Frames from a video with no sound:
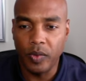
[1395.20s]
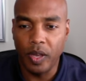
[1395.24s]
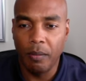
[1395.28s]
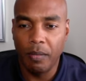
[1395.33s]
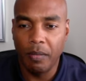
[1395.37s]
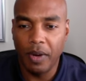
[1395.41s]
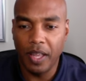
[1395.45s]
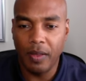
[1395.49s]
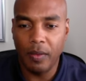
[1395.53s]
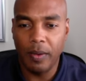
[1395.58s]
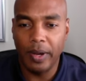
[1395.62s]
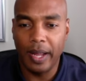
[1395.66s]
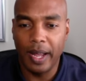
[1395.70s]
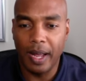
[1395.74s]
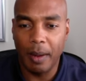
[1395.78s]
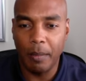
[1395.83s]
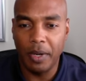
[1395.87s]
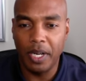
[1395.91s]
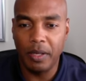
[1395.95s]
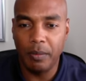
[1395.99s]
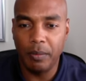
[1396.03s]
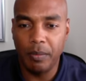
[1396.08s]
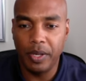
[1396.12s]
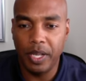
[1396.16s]
By the way, how
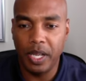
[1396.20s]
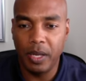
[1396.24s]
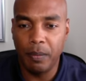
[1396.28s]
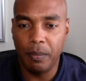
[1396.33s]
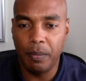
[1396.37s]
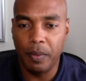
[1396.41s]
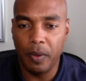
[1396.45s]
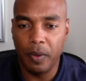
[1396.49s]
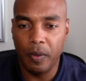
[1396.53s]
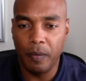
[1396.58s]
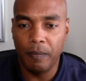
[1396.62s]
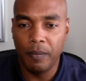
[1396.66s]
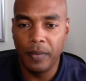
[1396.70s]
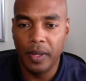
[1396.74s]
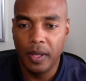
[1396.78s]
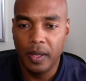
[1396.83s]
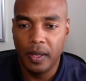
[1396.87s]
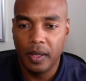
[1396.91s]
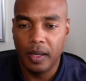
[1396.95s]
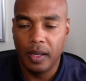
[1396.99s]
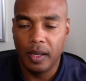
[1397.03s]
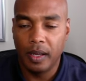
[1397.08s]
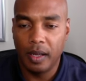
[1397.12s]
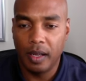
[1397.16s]
many people
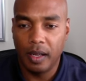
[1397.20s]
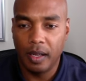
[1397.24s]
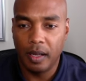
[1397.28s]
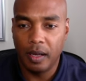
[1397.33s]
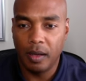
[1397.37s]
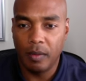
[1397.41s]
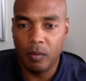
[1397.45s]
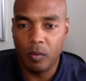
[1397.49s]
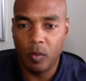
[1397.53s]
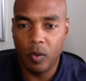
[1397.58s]
um,